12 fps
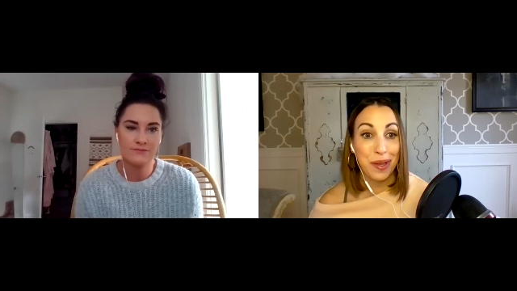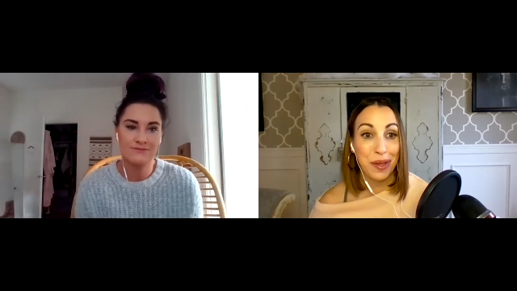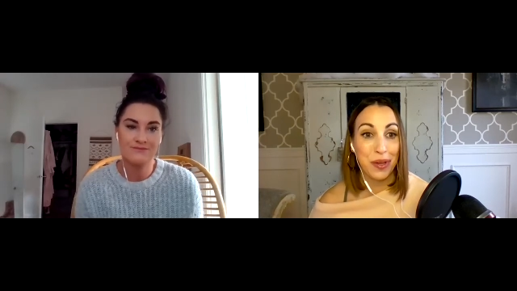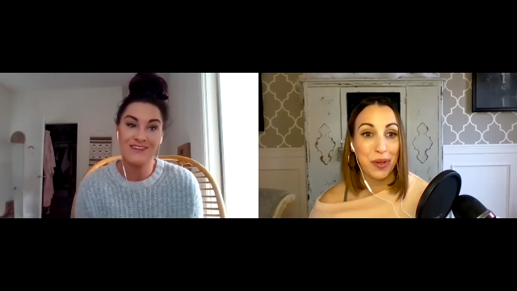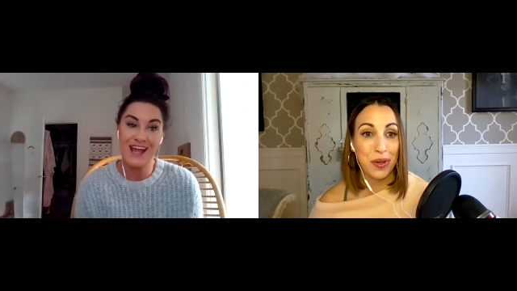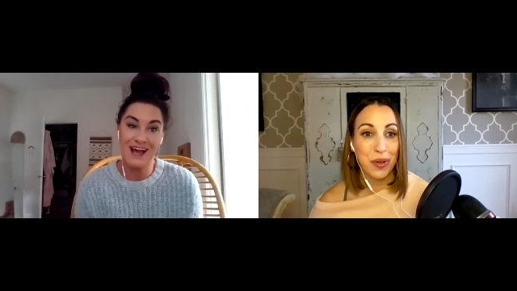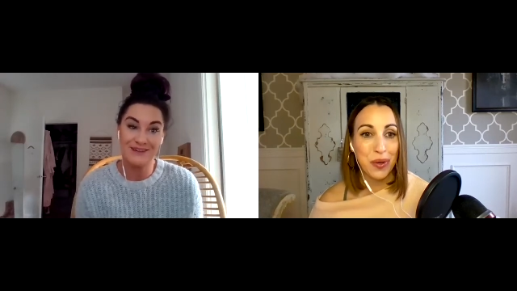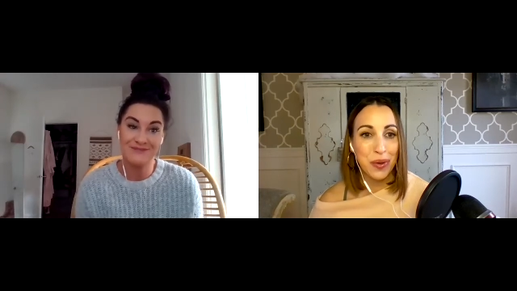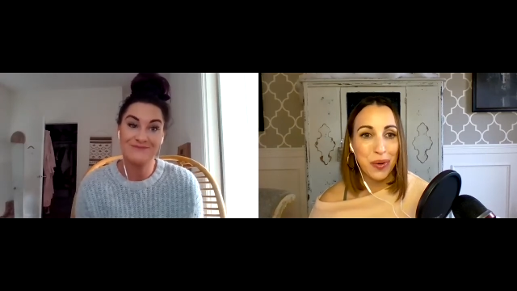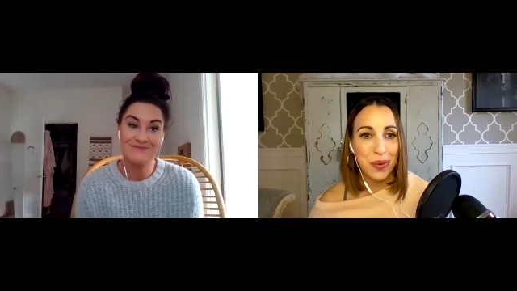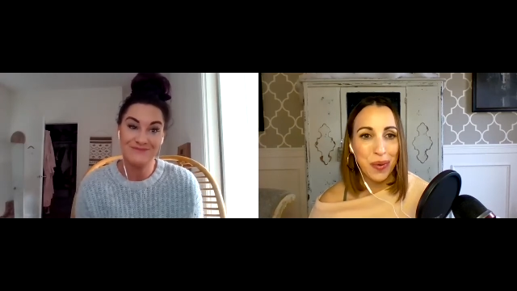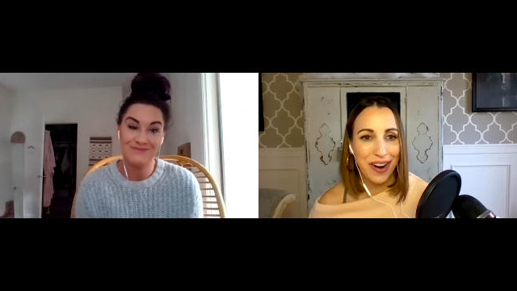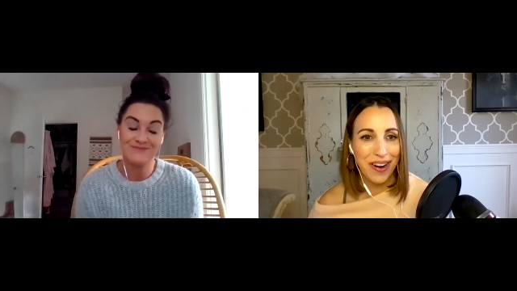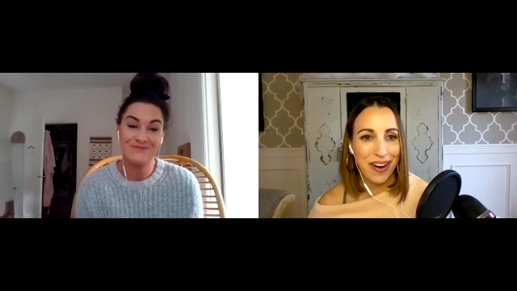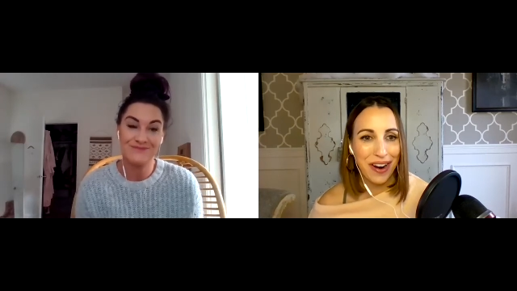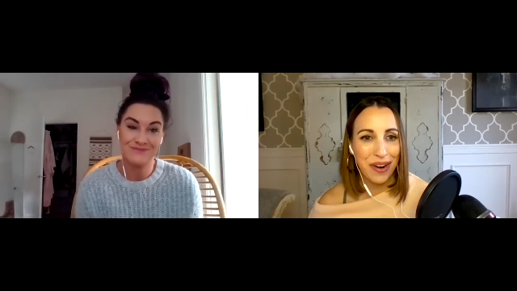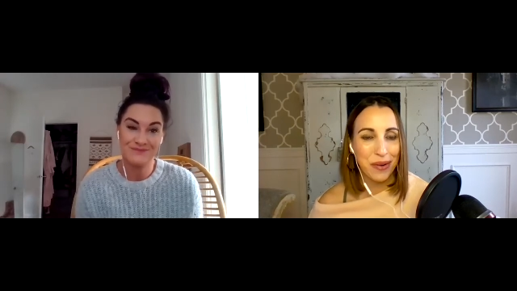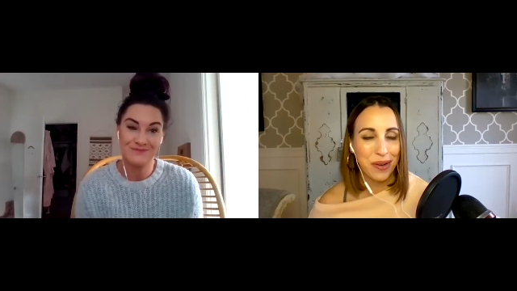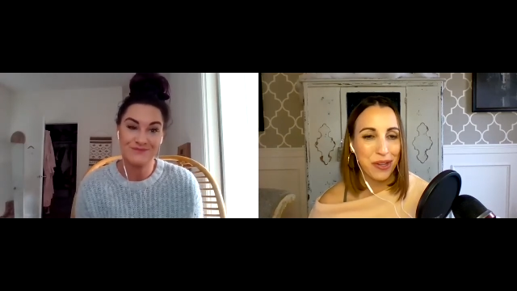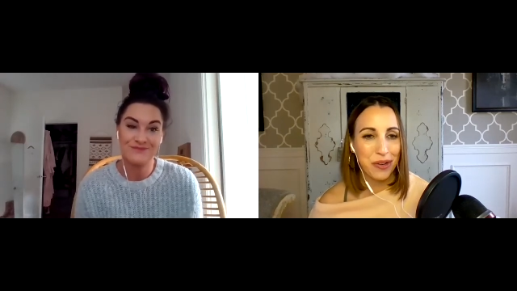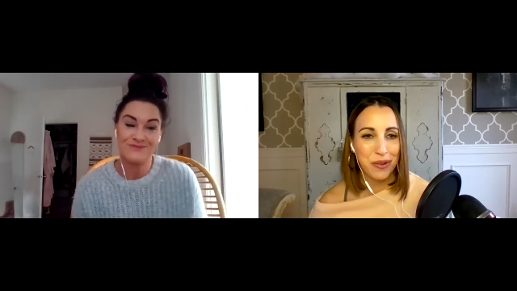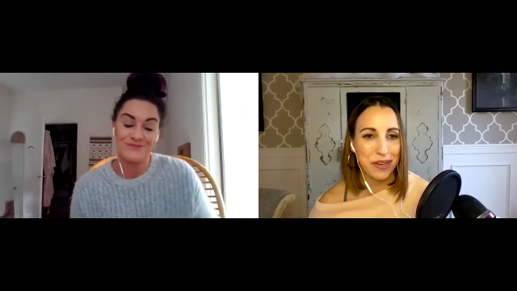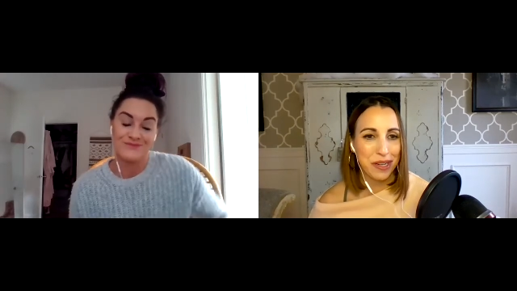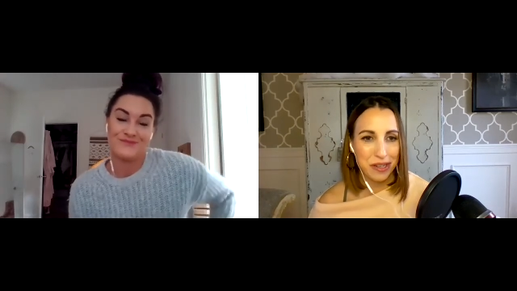Speaker 1: Like yeah. you are out, you
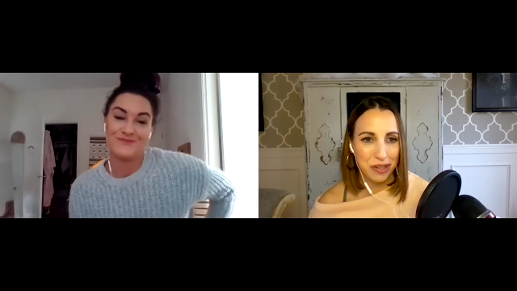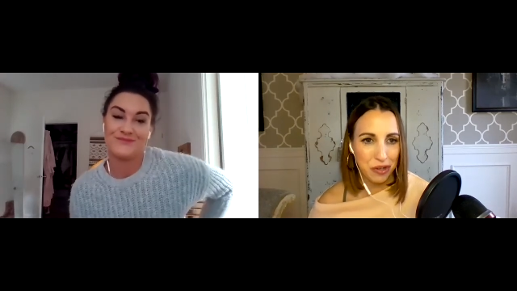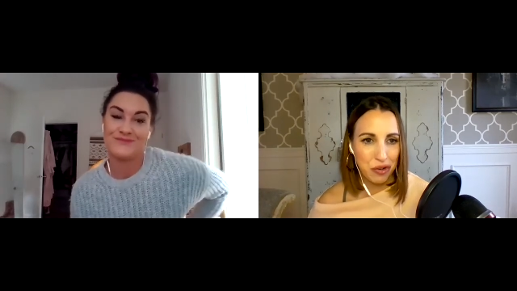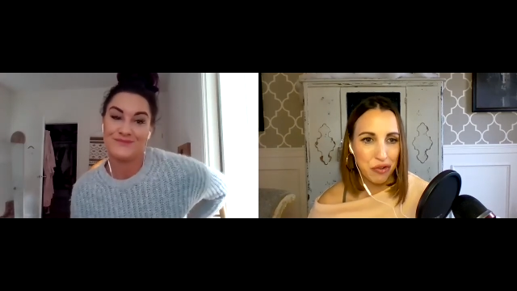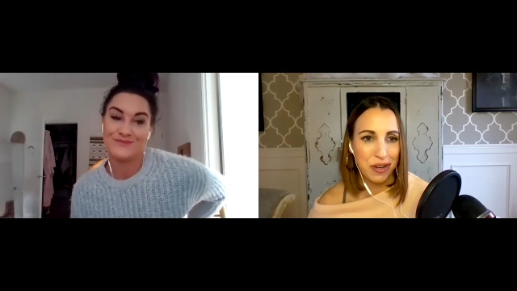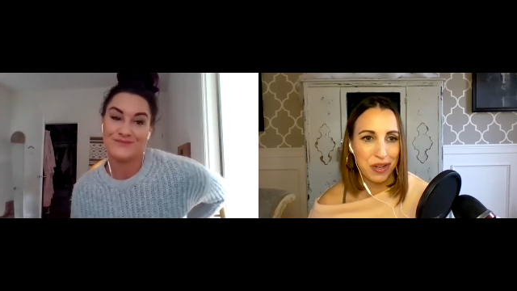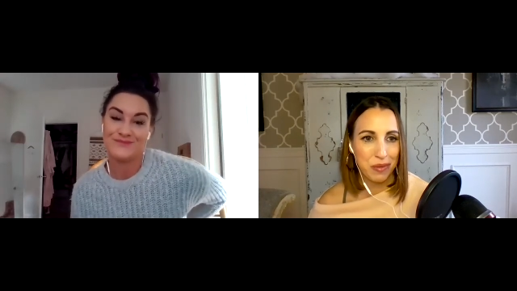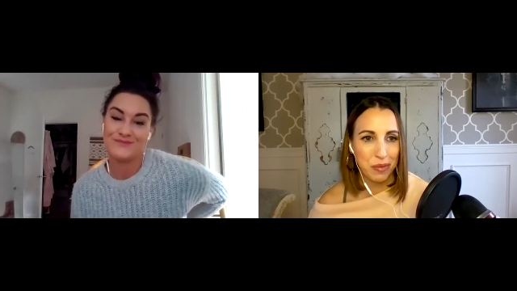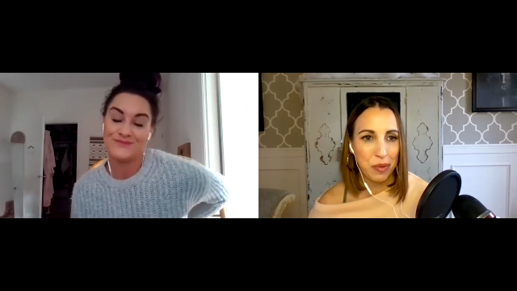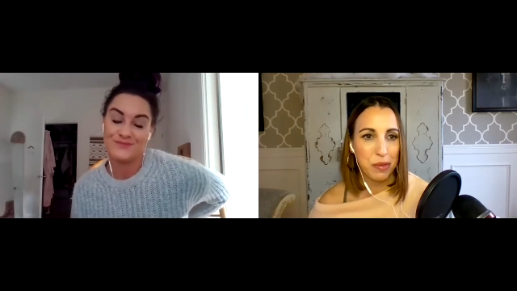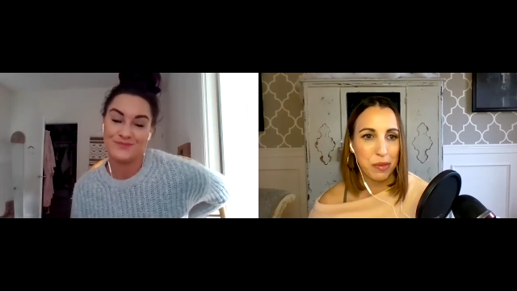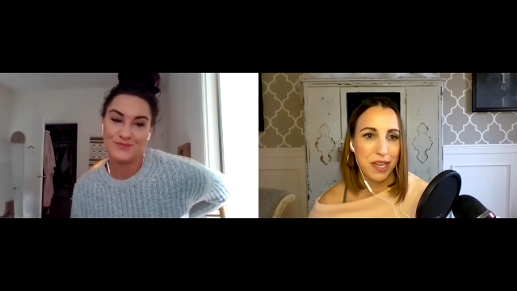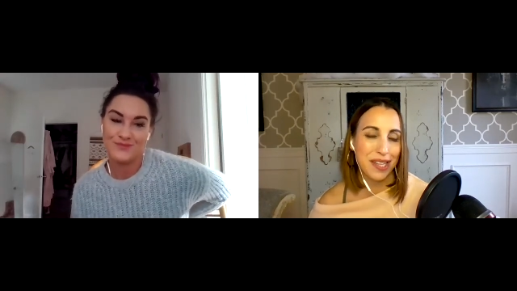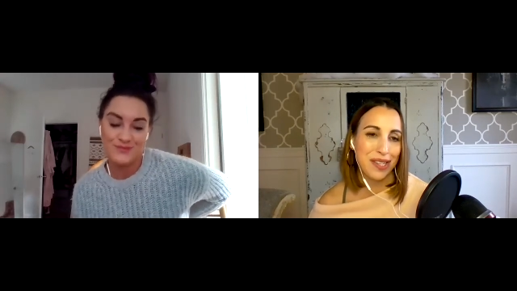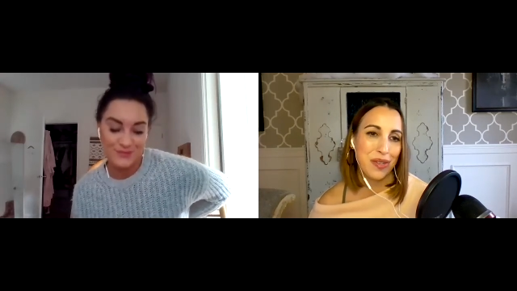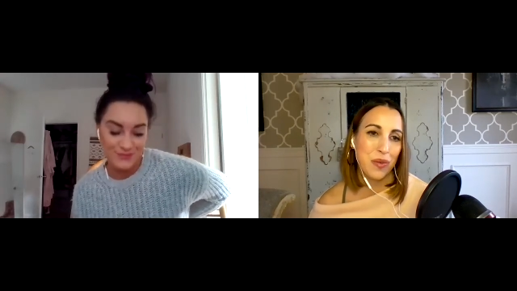are in an incredible place. So